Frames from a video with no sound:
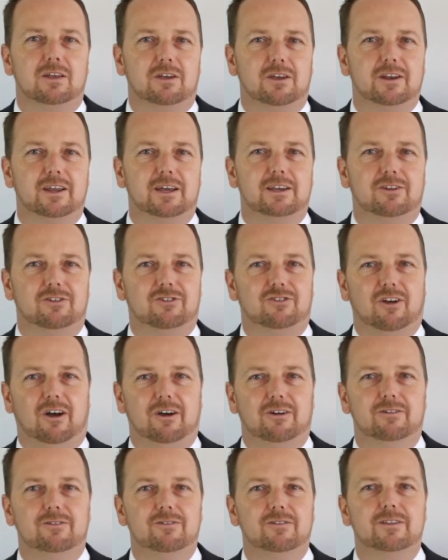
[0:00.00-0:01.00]
You need to
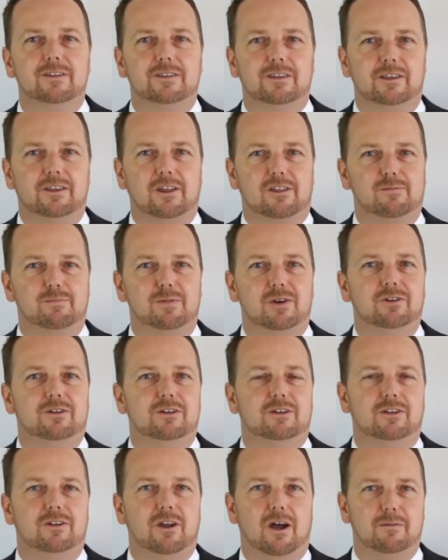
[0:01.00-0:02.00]
show that the
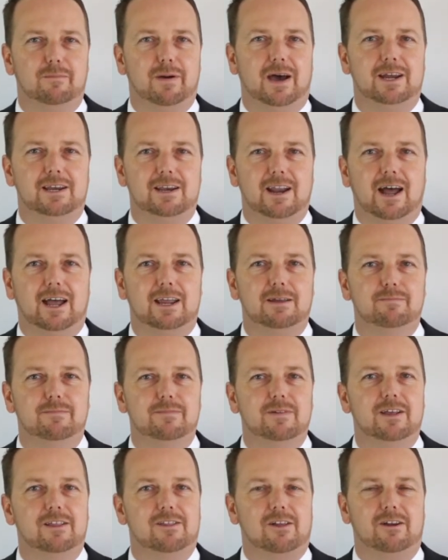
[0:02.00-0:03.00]
disputed domain name
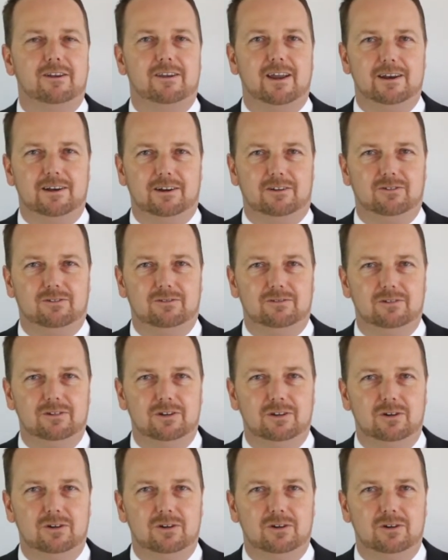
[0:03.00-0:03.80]
is identical